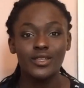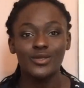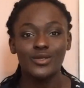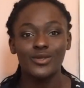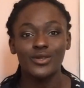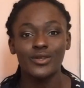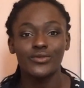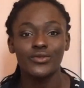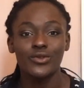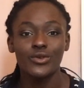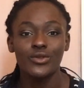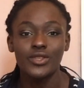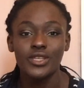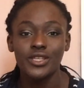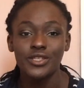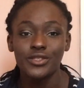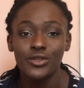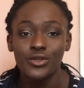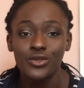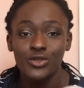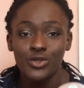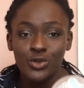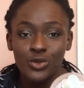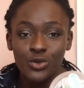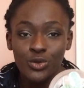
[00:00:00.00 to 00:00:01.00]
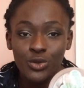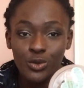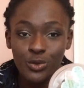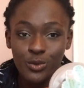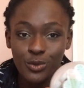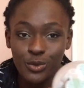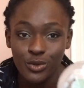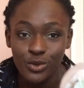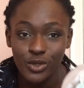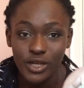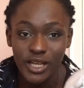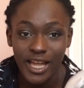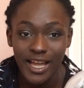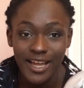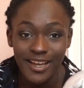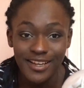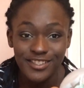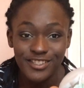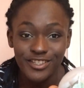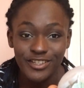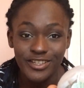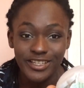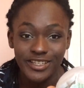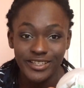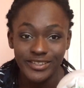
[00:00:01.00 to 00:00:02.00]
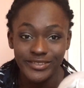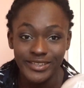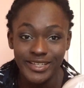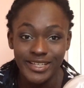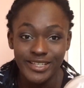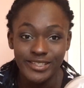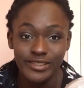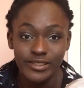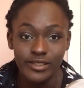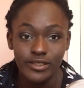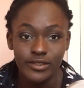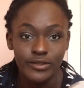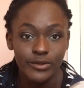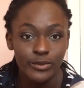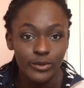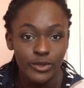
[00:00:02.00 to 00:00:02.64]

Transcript: So I've got these adorable cacti erasers,